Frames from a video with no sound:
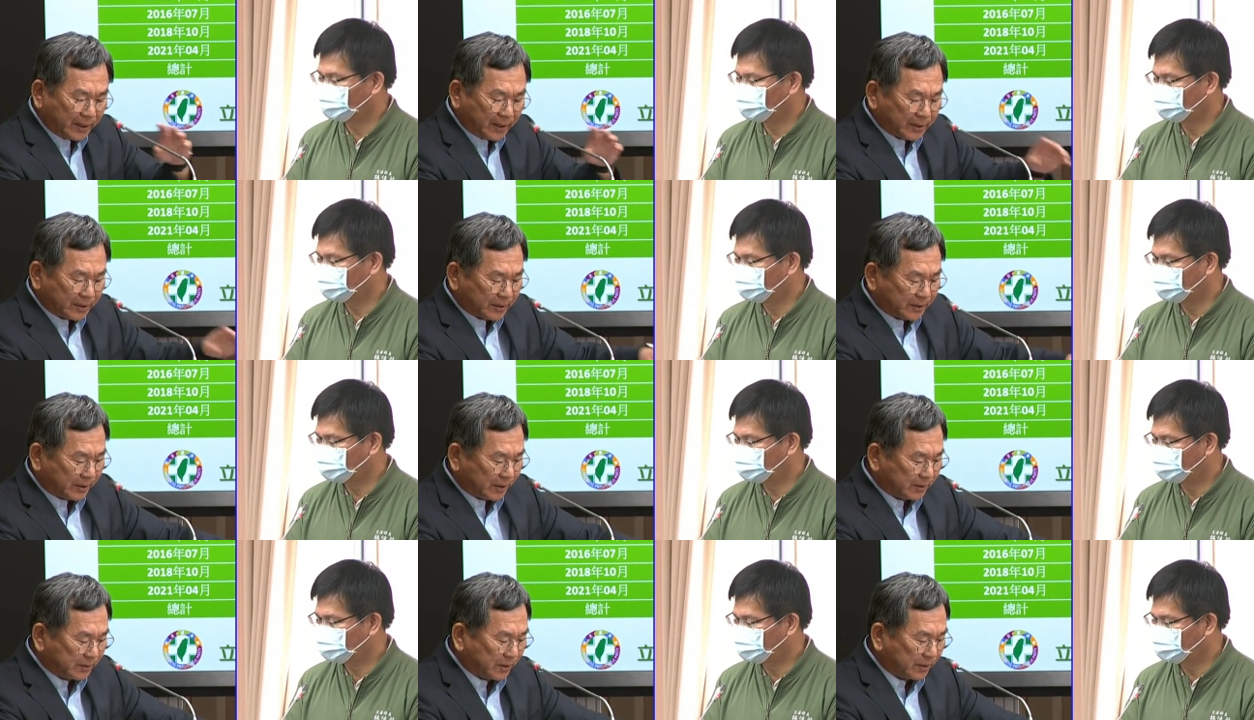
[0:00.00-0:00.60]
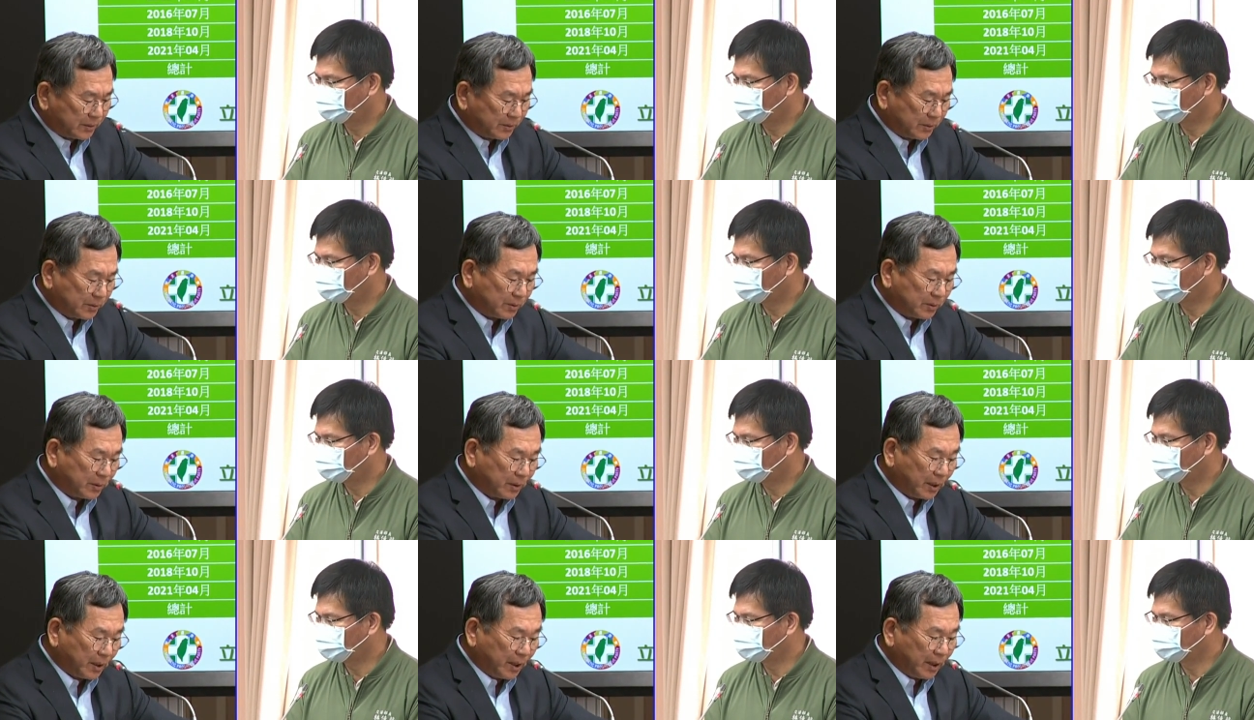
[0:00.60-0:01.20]
Speaker 1: From 2015
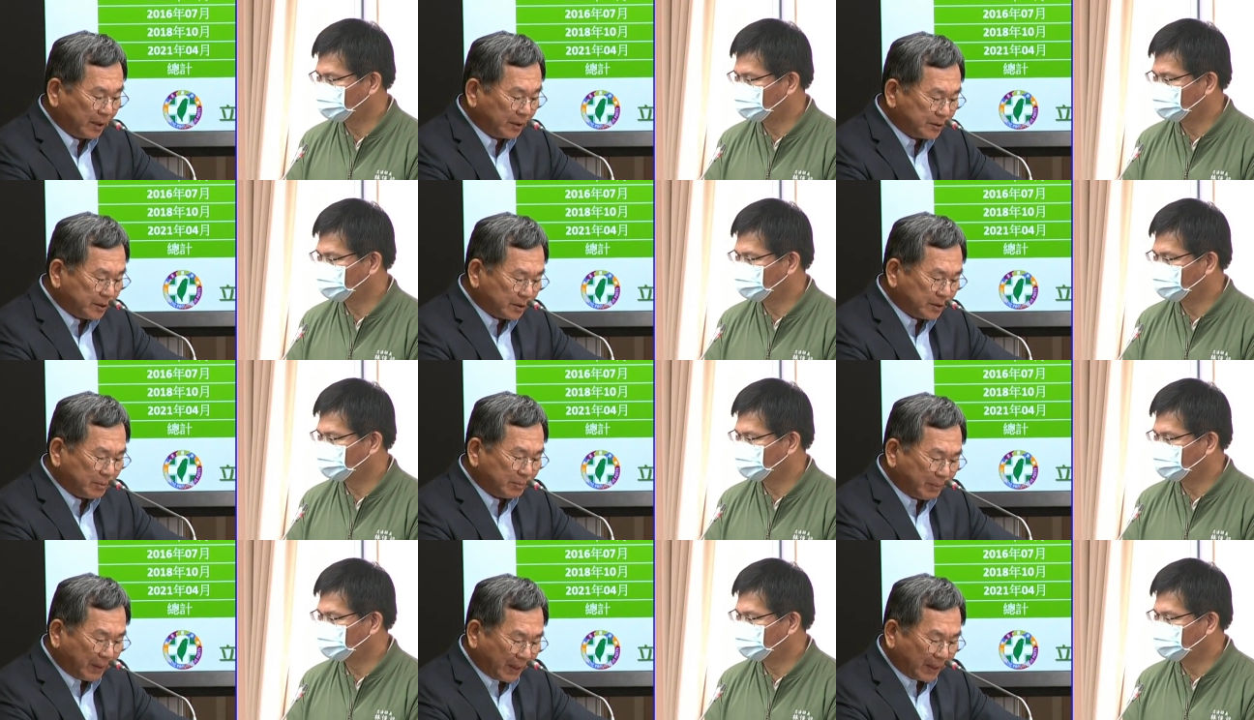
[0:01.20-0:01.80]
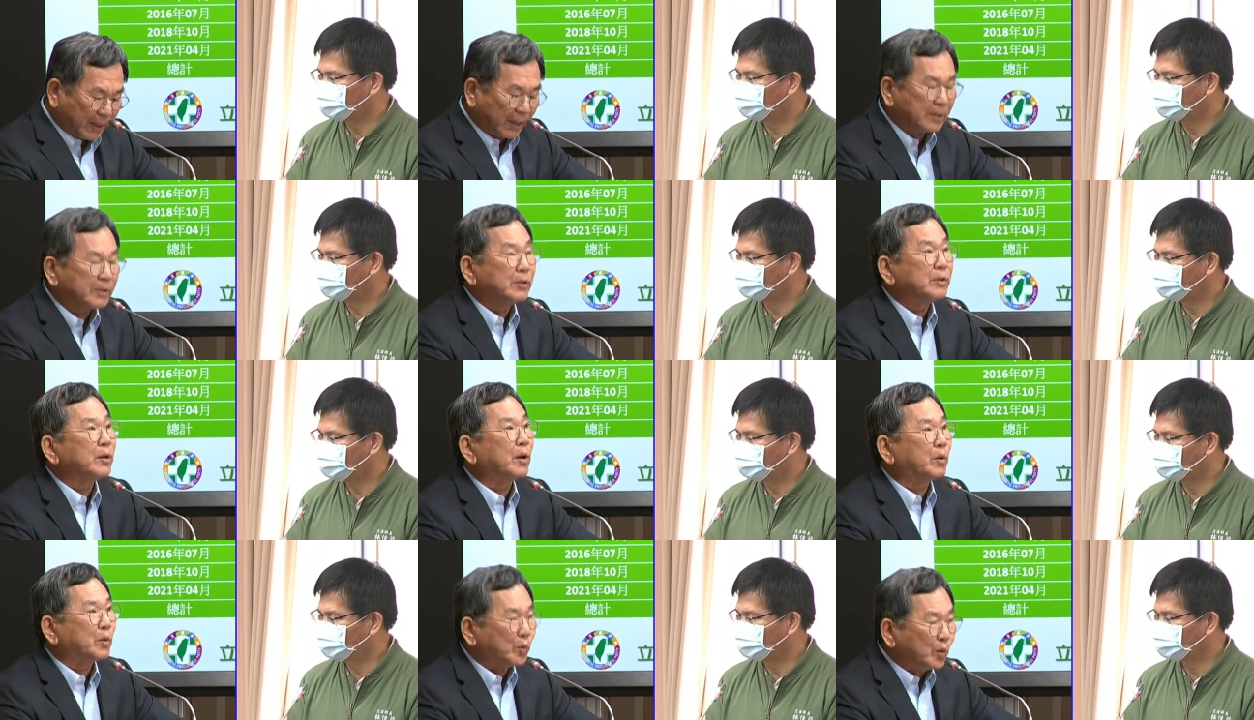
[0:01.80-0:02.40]
to 2019, the
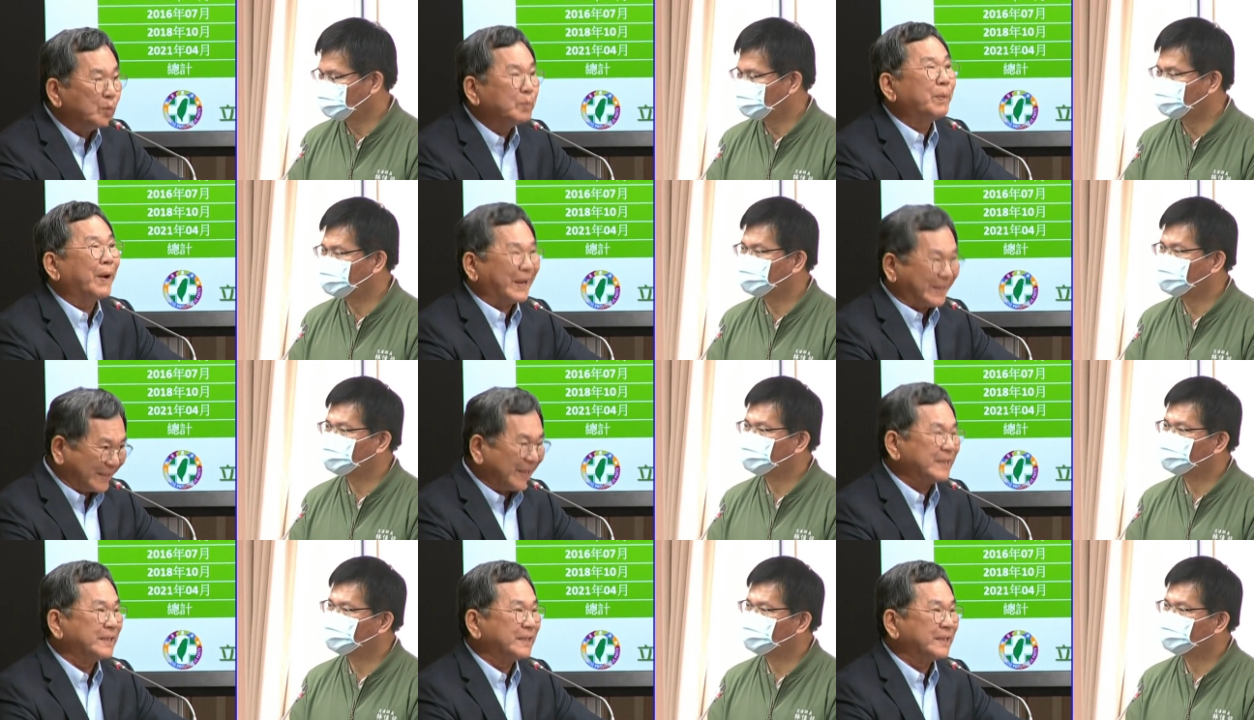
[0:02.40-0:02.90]
TRA averaged